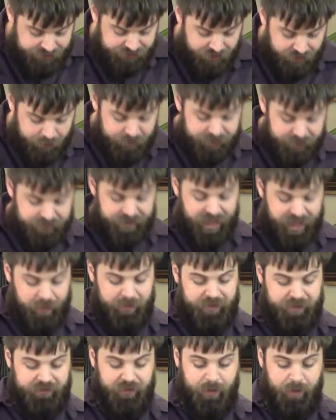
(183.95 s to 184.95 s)
from your
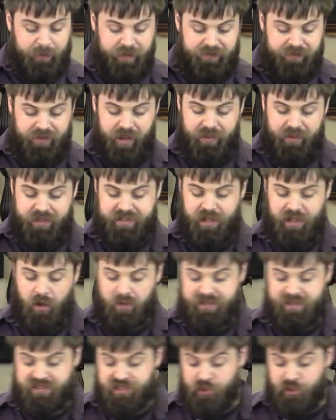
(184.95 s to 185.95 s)
family, from your father's
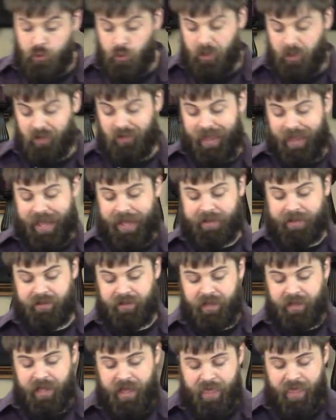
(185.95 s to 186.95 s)
house, to a land
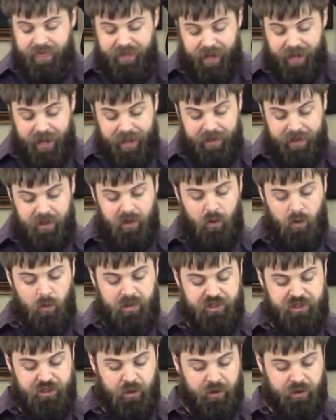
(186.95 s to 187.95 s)
that I
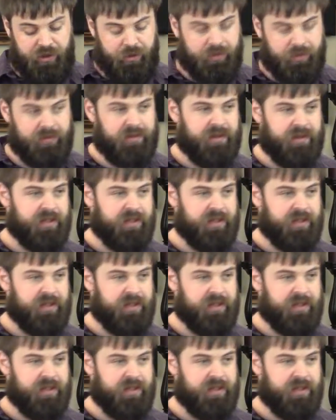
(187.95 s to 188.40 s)
will show you.